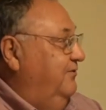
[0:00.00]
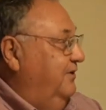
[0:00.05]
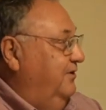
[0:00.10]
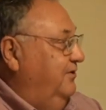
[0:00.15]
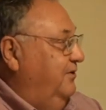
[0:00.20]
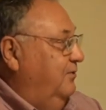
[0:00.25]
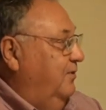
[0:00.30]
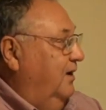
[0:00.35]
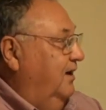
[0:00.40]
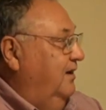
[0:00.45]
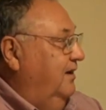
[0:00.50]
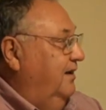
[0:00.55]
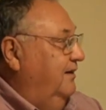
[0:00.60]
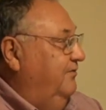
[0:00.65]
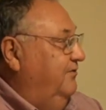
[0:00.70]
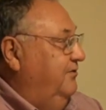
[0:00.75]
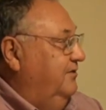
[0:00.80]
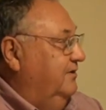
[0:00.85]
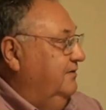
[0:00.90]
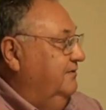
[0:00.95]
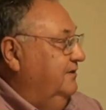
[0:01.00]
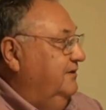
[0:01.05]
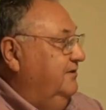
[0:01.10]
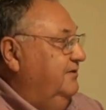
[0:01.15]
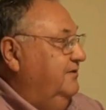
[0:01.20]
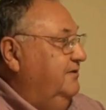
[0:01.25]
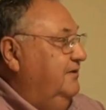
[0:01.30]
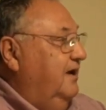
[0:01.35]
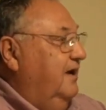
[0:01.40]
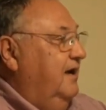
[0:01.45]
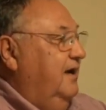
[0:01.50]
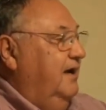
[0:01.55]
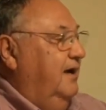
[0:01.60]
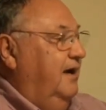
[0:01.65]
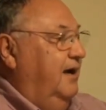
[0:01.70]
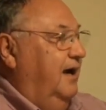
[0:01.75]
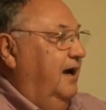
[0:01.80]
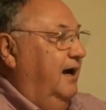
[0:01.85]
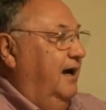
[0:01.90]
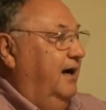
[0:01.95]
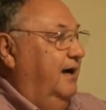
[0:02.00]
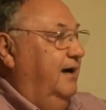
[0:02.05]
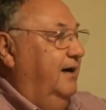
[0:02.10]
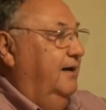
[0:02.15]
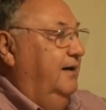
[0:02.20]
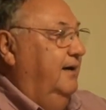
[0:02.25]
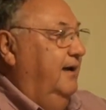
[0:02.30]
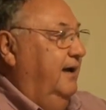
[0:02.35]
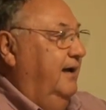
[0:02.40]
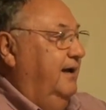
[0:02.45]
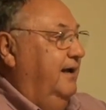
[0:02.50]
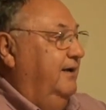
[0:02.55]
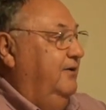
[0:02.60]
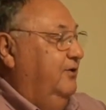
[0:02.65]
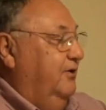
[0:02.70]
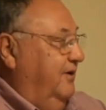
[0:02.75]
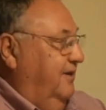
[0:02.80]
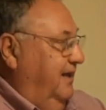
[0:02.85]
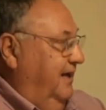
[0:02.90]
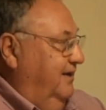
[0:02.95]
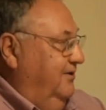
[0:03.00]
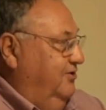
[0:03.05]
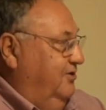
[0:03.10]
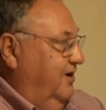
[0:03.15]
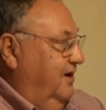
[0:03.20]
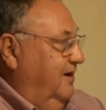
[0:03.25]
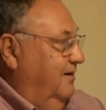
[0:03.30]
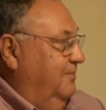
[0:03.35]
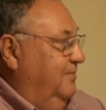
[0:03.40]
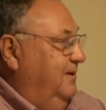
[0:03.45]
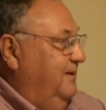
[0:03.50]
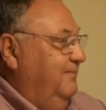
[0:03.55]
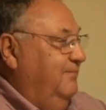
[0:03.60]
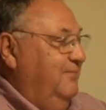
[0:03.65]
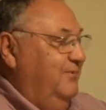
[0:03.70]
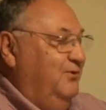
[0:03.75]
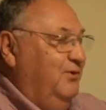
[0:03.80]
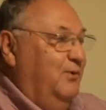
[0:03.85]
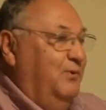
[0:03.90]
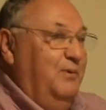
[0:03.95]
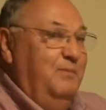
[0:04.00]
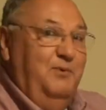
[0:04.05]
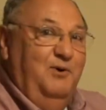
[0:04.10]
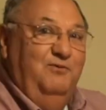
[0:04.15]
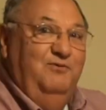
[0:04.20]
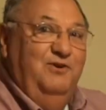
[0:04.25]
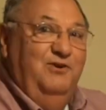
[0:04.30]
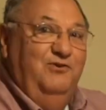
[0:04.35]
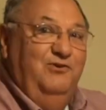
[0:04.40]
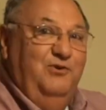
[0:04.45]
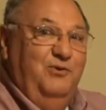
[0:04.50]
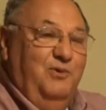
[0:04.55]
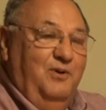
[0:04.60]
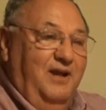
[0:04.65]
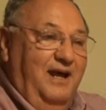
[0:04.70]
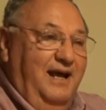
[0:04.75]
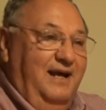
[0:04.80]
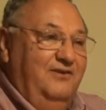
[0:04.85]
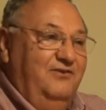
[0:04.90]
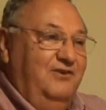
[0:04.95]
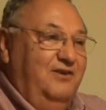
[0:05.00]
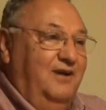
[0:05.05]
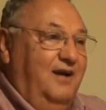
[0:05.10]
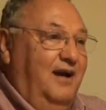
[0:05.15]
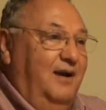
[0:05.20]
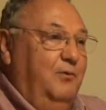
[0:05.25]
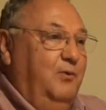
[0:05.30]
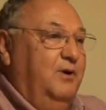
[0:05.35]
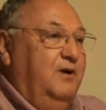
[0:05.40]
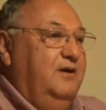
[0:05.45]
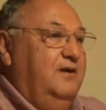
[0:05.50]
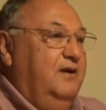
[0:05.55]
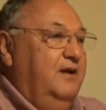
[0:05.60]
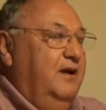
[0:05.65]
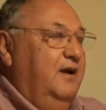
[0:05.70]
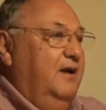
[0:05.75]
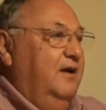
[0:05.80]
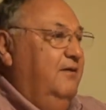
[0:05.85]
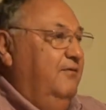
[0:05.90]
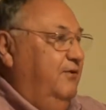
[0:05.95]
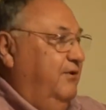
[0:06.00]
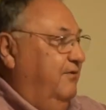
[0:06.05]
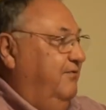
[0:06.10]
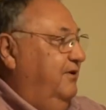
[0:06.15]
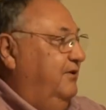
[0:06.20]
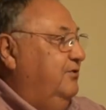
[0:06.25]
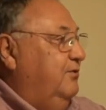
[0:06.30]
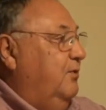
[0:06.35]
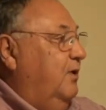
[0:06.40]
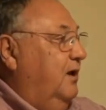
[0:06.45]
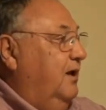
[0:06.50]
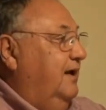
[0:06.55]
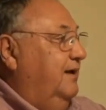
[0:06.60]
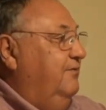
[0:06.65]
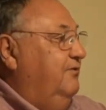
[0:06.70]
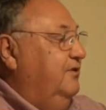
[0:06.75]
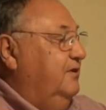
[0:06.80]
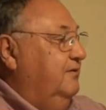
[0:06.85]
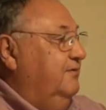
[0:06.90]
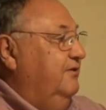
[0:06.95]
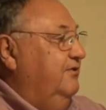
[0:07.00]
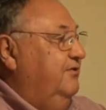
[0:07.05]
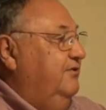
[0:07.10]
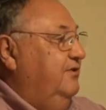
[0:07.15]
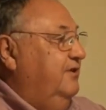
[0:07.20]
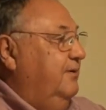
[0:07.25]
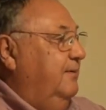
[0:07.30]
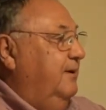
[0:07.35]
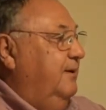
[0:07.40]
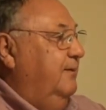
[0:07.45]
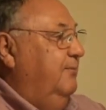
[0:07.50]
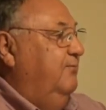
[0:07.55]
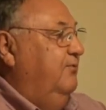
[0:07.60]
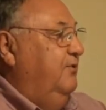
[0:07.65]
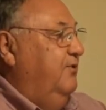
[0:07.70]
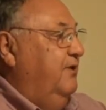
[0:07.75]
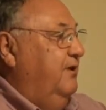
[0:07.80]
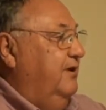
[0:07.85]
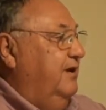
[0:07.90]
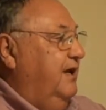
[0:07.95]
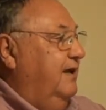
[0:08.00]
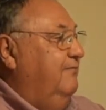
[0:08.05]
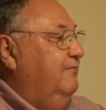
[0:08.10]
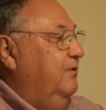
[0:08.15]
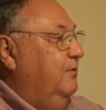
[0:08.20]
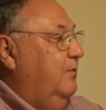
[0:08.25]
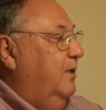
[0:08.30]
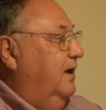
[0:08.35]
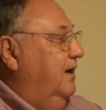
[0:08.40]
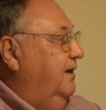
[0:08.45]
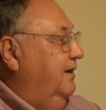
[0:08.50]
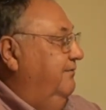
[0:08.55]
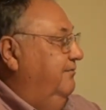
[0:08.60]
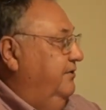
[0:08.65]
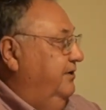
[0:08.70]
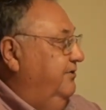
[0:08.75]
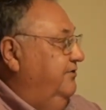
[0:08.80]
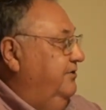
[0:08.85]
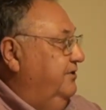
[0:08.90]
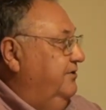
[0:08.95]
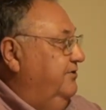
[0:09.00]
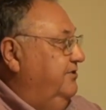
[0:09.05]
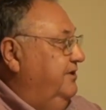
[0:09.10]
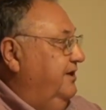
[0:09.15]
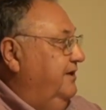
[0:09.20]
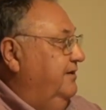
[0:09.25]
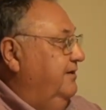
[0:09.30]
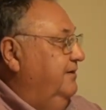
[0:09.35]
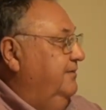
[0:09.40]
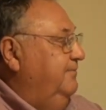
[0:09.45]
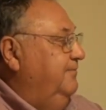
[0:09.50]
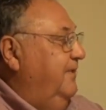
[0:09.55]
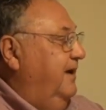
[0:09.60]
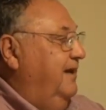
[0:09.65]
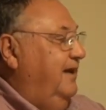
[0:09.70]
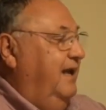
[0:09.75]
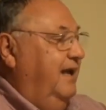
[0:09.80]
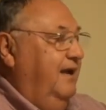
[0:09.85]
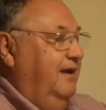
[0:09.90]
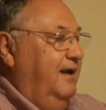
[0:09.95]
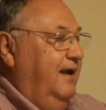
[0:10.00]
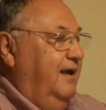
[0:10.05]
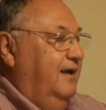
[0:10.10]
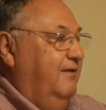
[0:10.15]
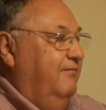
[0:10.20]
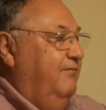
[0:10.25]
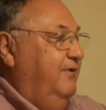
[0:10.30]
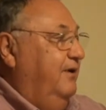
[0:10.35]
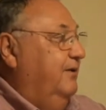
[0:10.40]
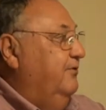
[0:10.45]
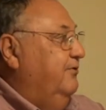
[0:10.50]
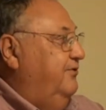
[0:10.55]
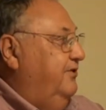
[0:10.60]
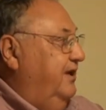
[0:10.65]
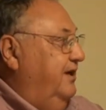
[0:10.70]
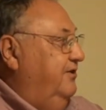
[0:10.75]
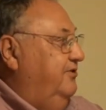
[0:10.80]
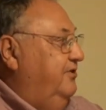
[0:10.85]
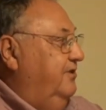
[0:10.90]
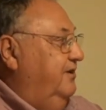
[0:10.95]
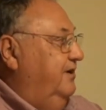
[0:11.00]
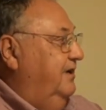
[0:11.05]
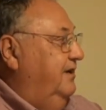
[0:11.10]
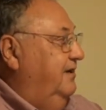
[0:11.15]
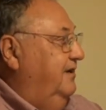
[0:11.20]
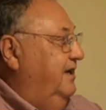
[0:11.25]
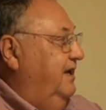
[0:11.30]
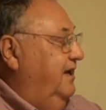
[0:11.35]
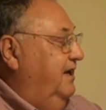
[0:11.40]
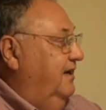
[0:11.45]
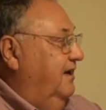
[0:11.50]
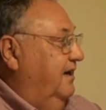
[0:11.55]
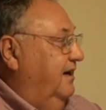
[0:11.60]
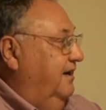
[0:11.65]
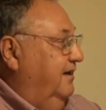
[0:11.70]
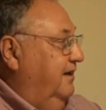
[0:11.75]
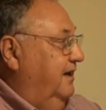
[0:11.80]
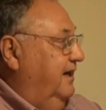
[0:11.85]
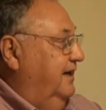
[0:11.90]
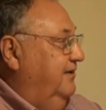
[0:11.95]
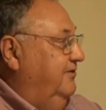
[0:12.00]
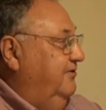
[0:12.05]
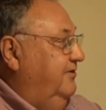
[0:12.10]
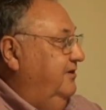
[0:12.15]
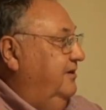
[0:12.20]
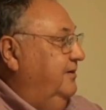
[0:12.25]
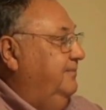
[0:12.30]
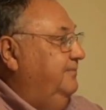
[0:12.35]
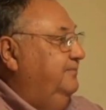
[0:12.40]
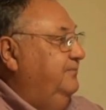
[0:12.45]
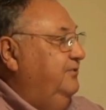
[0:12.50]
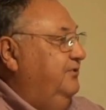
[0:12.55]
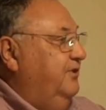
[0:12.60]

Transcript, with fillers: Fish and Wildlife Service, uh, and I took that job. So it moved us to Alaska. I worked for the Fish and Wildlife Service uh, for the Denver Wildlife Research Center, and they had a field station in Kenai, Alaska. Mm -hmm.